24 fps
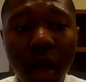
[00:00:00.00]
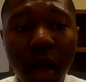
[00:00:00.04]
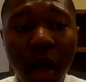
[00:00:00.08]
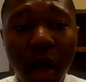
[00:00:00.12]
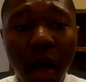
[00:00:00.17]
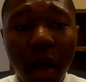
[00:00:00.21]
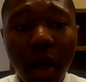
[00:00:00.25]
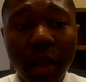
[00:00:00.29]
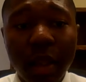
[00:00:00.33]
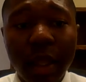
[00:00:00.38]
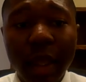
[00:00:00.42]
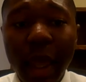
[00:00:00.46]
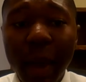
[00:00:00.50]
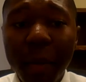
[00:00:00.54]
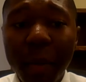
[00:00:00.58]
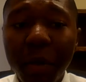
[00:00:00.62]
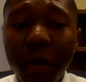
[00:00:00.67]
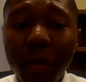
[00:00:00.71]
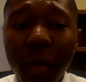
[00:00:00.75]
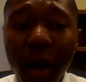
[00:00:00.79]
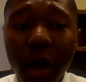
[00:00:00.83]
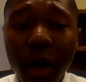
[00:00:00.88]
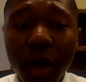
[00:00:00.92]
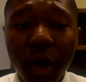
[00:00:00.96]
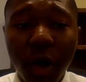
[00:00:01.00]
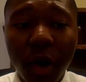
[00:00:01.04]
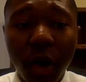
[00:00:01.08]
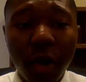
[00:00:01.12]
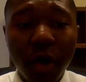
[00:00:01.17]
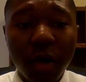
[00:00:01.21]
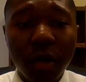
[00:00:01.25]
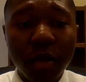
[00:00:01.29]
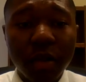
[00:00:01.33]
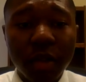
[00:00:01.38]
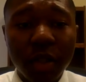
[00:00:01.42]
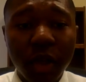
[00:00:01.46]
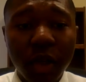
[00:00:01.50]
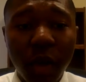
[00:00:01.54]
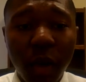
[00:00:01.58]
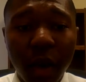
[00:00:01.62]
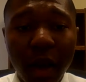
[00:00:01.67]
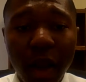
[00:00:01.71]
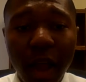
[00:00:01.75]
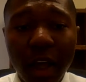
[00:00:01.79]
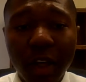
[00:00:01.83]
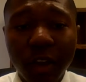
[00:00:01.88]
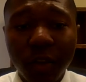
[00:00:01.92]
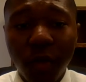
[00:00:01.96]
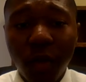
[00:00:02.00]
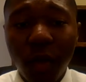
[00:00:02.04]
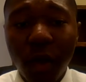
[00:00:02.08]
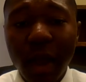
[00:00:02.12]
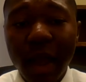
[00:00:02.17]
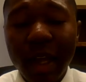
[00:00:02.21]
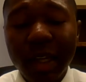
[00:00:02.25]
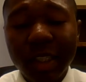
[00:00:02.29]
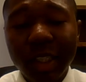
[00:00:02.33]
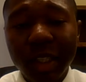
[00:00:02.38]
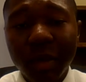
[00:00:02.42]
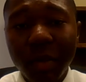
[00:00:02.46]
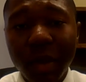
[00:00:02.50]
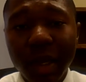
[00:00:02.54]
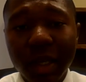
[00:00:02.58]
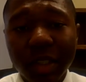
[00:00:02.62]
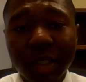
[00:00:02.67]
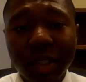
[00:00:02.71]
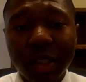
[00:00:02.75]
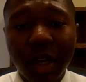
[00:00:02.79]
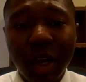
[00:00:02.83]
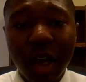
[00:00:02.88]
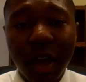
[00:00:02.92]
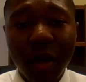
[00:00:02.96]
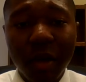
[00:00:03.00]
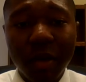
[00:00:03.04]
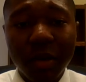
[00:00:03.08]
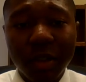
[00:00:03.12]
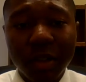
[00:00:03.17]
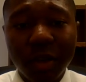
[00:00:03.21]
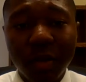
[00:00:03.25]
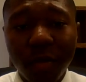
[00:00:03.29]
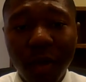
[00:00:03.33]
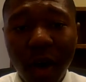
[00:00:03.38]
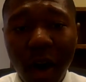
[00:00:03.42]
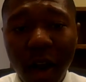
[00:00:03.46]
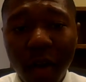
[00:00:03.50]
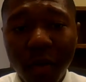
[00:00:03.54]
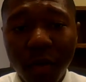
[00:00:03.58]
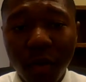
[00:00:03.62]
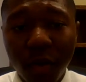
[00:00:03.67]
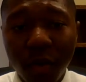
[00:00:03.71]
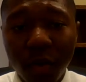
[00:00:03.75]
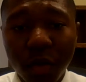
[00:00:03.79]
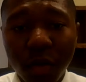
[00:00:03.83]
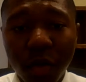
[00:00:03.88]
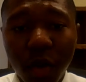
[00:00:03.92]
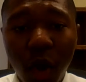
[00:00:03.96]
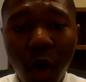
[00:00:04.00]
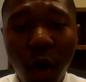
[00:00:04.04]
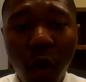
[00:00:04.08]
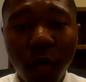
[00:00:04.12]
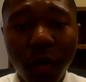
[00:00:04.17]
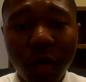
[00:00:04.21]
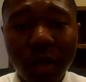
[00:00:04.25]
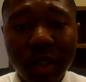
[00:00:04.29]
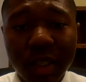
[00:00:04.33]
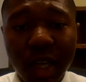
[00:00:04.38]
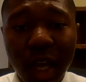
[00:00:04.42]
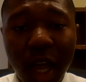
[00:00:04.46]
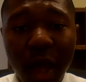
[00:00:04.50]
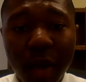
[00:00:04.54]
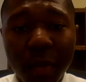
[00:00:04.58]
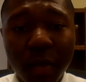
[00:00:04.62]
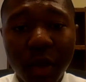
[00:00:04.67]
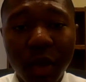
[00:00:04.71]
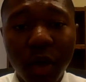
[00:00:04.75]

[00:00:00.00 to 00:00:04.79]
The Kaplan-Meier curves, allows for estimation of survival over time,